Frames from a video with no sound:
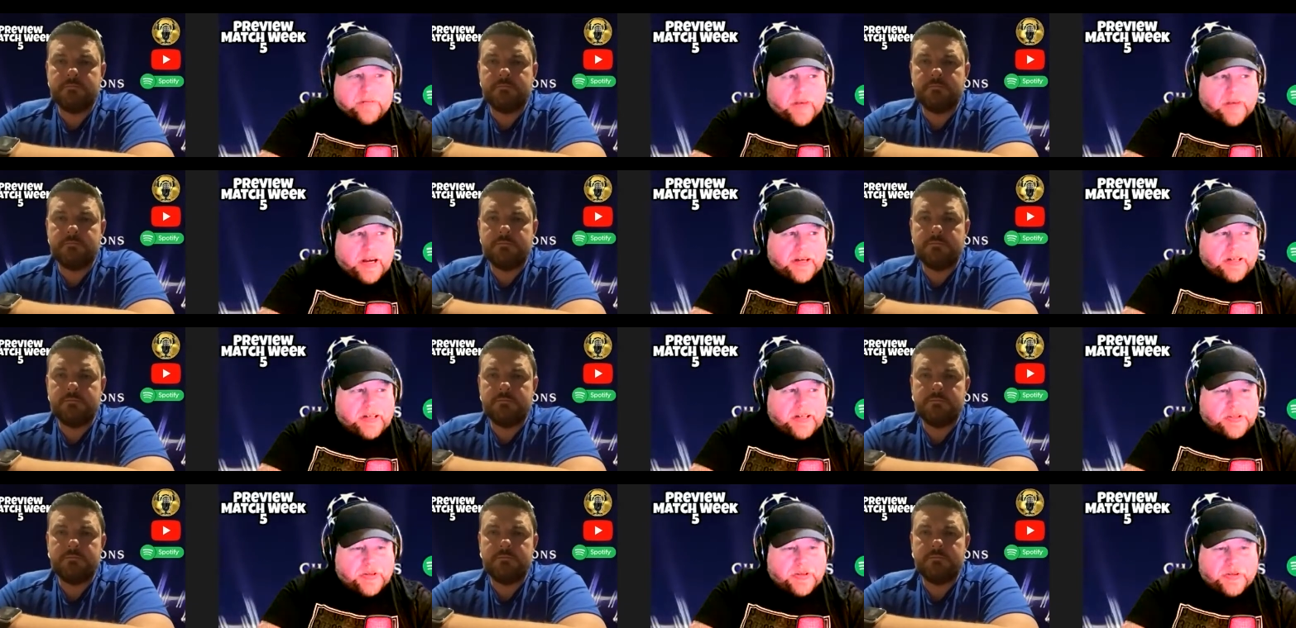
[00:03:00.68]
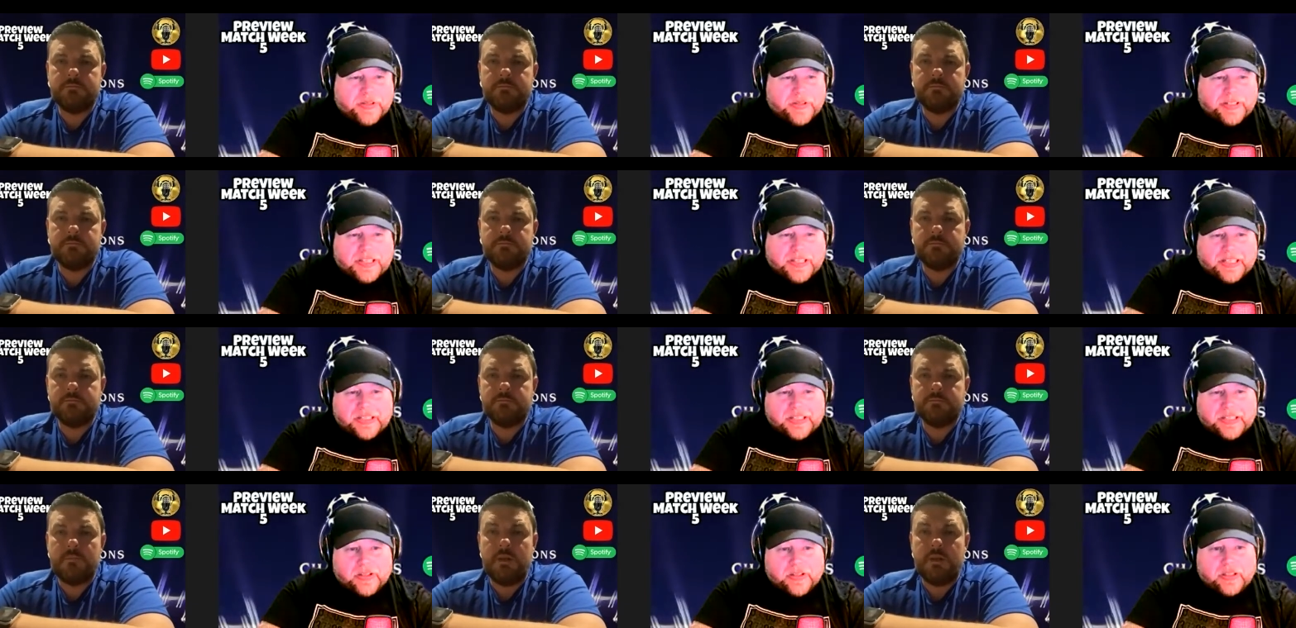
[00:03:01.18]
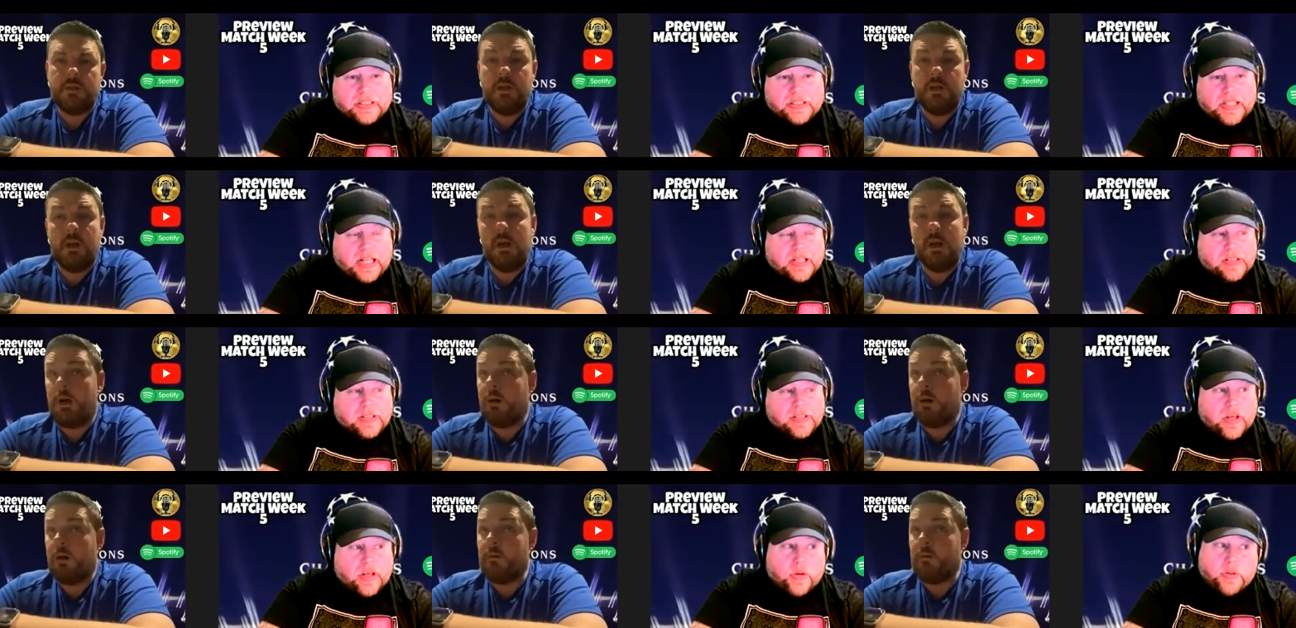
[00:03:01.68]
Speaker 1: various other things like that.
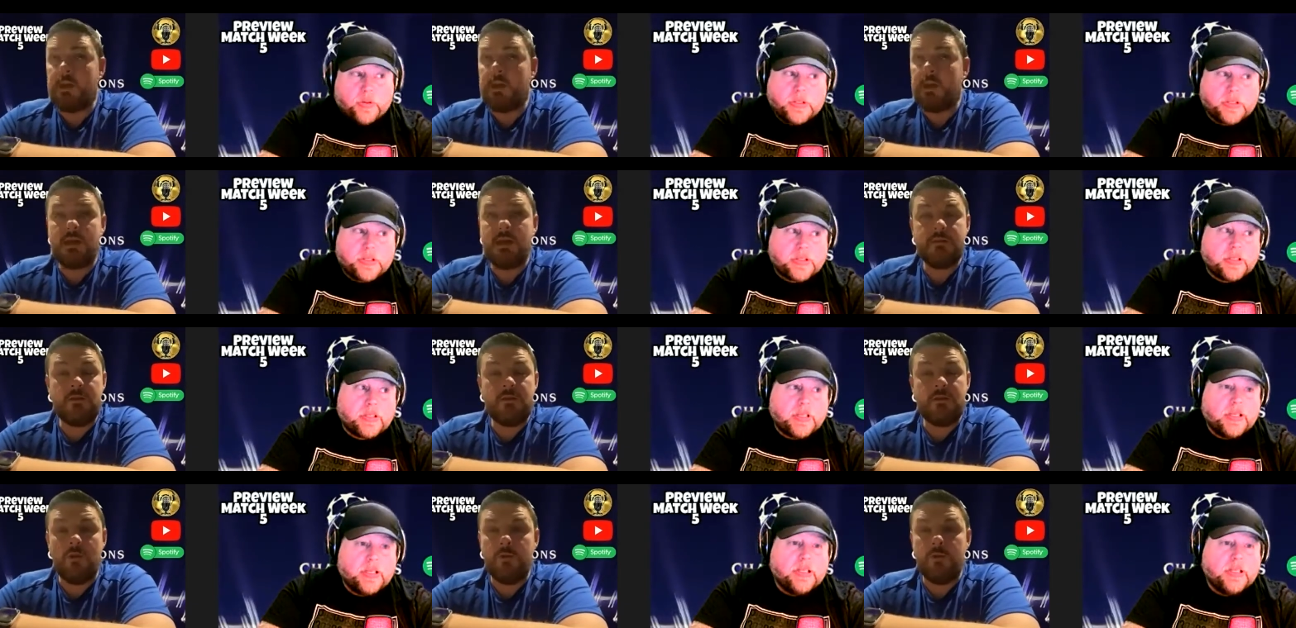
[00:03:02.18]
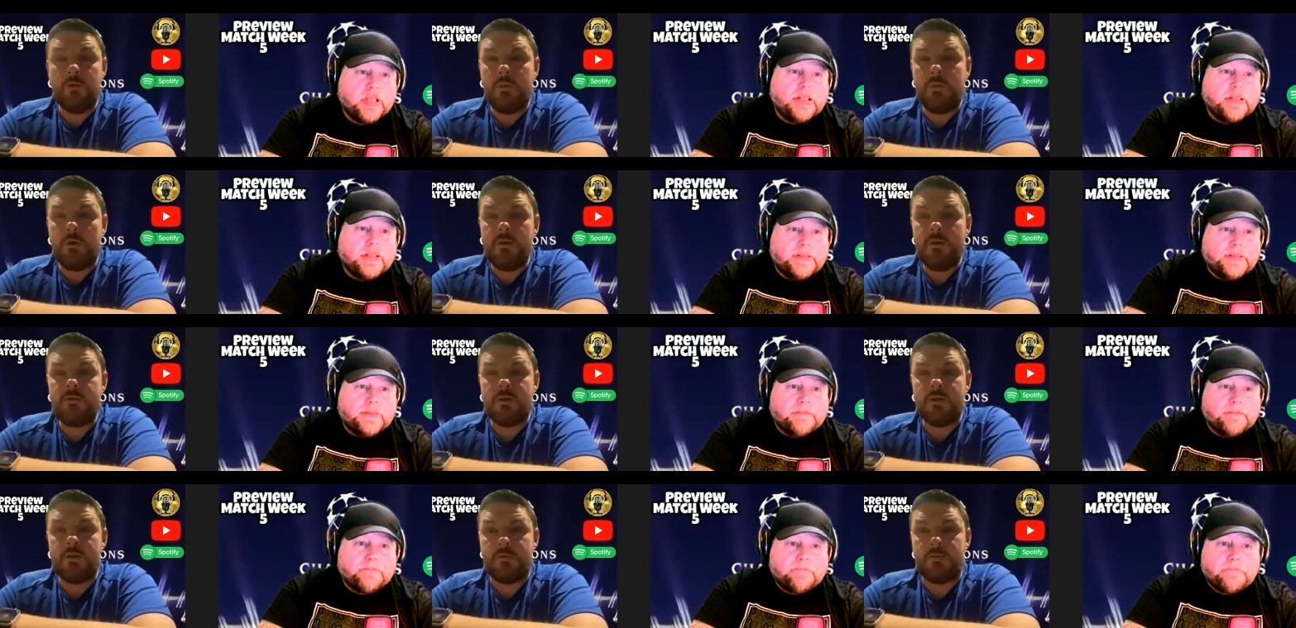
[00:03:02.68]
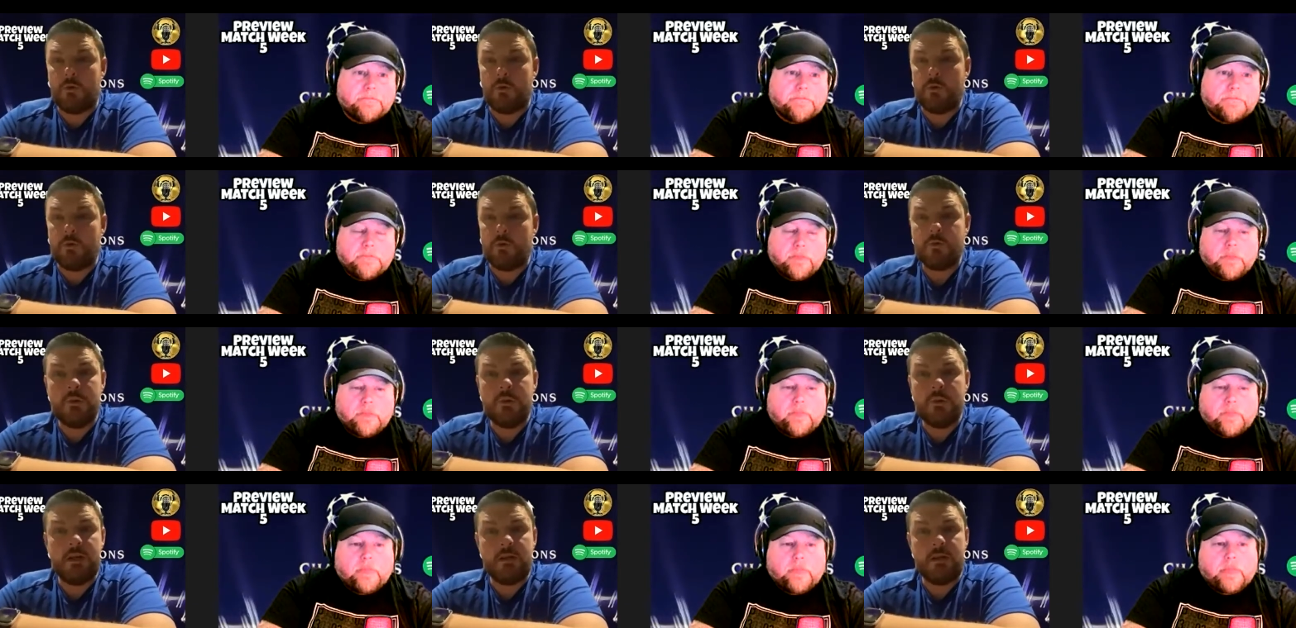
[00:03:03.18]
So or against
Speaker 2: young boys in the fourth
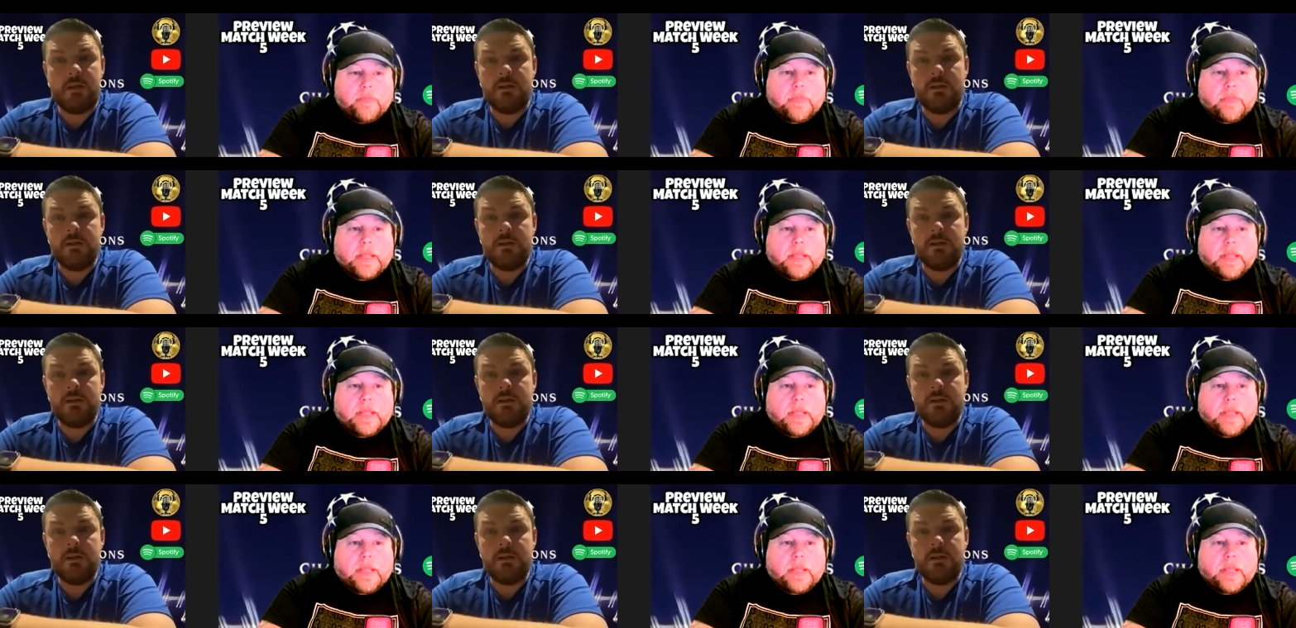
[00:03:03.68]
week.